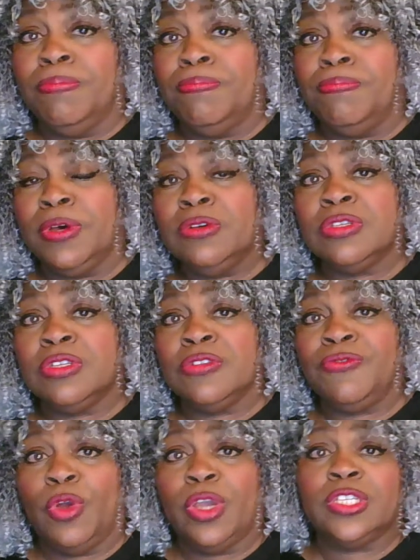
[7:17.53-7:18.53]
Boost is
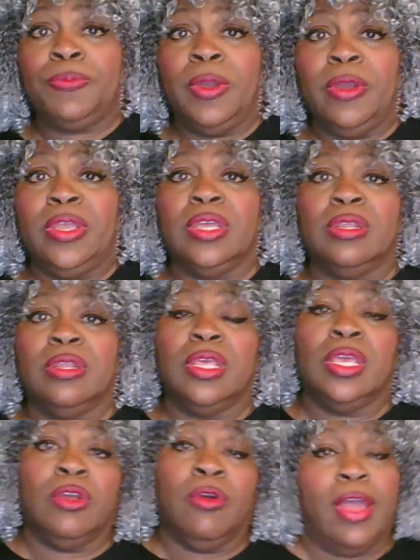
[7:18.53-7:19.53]
for Experian,
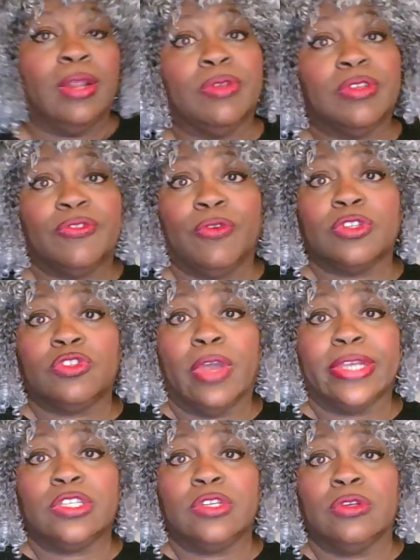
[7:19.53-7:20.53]
eCredible is for
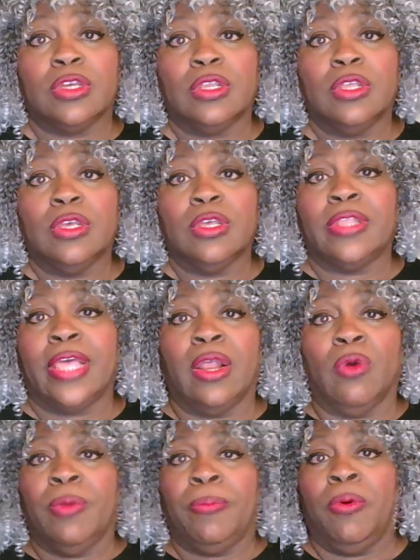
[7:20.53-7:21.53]
TransUnion. They
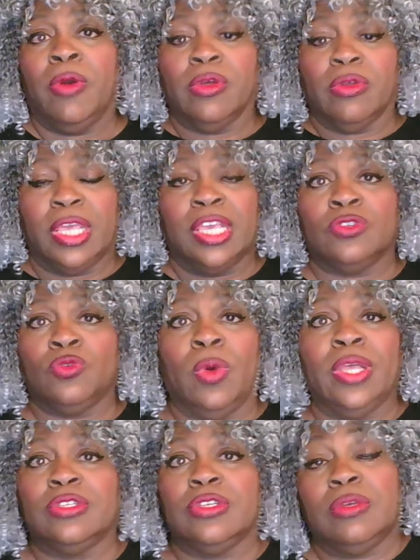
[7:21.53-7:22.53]
don't report on each
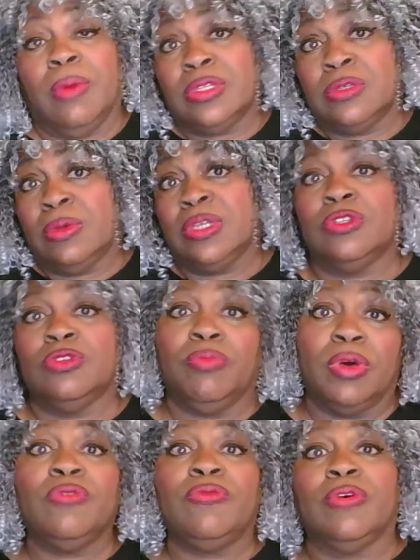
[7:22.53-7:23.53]
one, so you might as well do
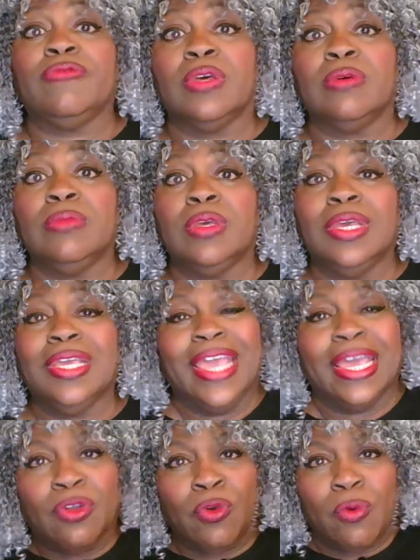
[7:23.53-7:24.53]
both of them.
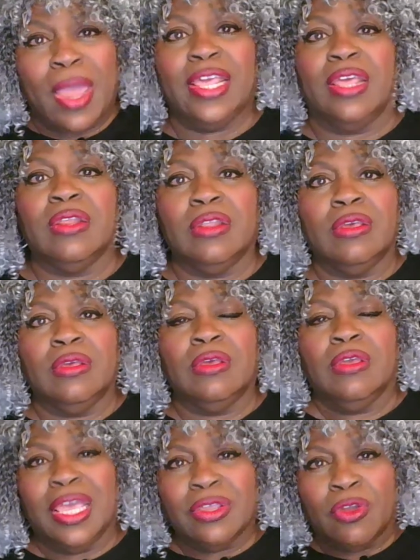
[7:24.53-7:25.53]
Get credit
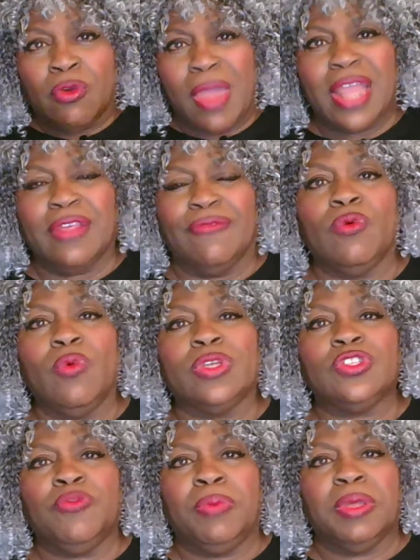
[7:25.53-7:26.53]
for
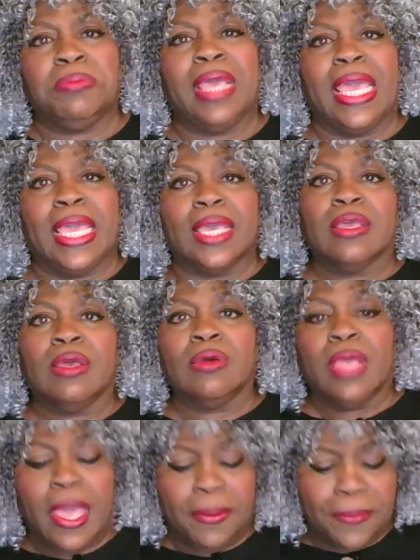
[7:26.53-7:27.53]
what you've been paying.
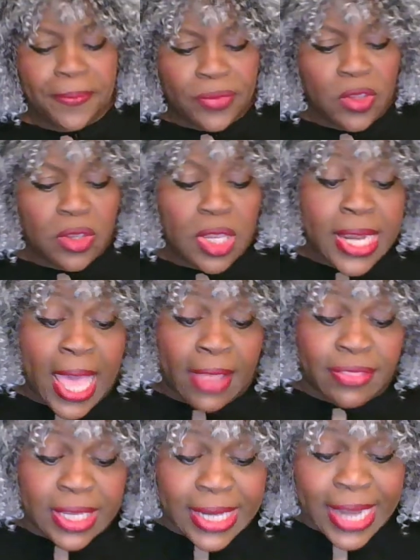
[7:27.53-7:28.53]
Okay. Now,
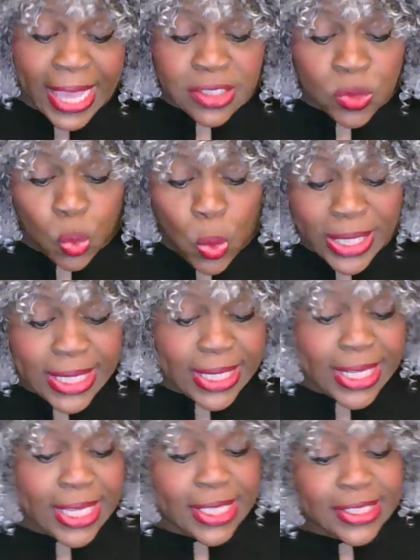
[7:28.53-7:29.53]
the next one
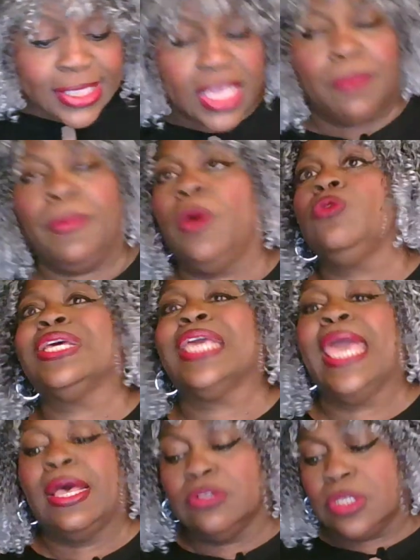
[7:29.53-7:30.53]
is keep old
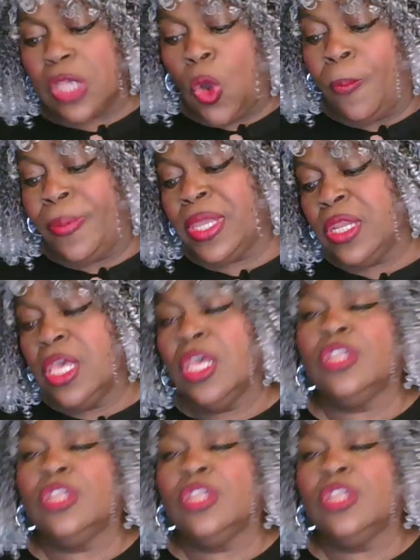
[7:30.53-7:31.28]
accounts open.